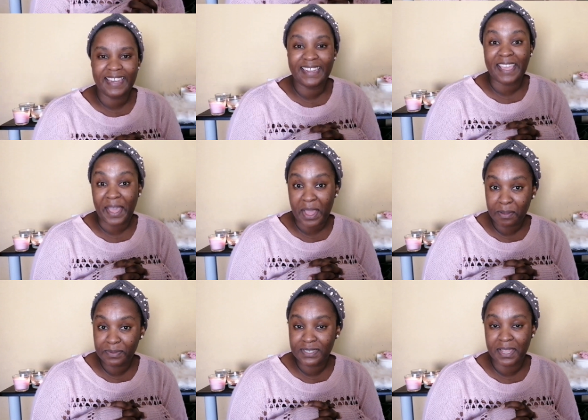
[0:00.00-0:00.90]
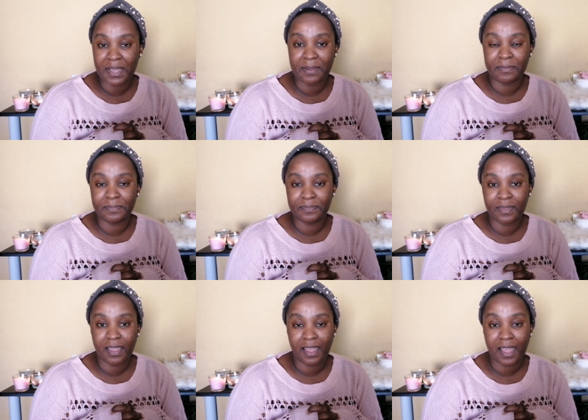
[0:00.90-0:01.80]
in Gab's
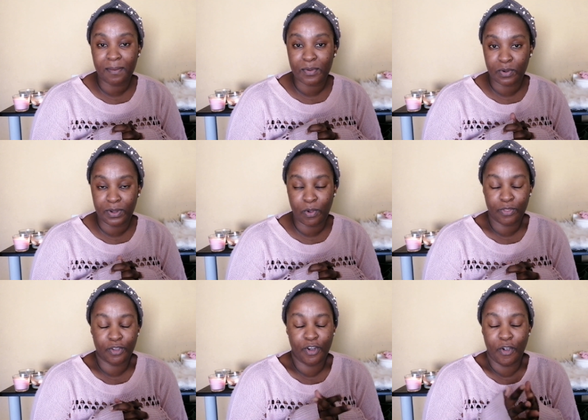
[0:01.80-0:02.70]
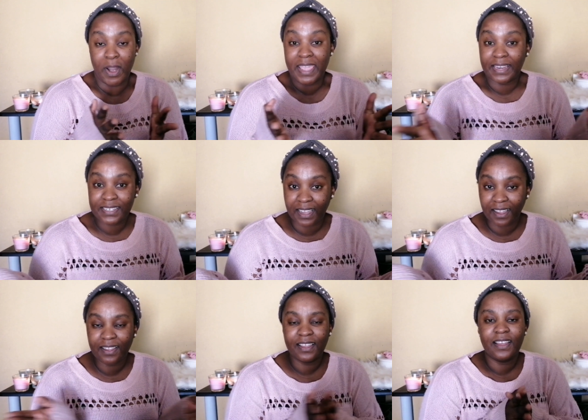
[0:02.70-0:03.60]
Gaborone was a
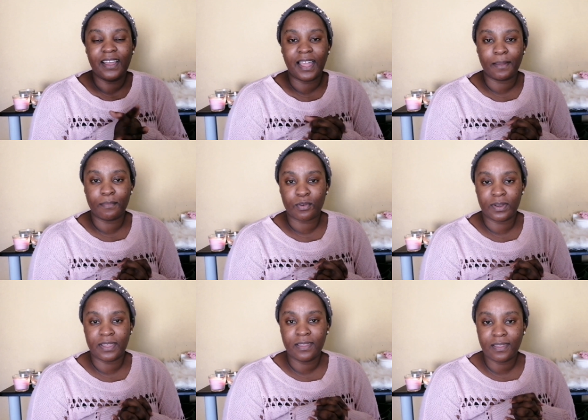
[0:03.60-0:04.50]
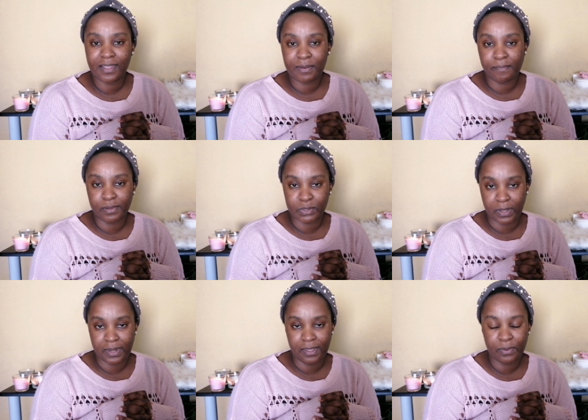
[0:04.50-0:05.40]
greater Gaborone in
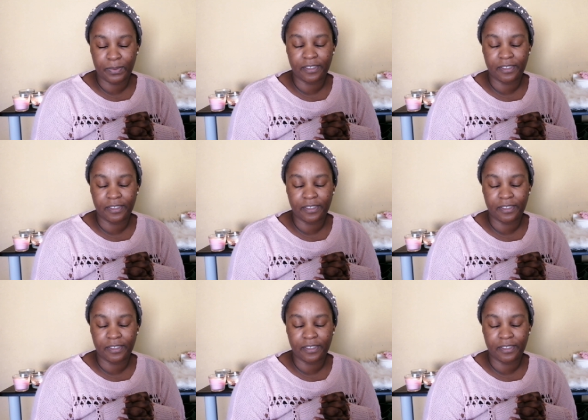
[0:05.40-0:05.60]
Botswana.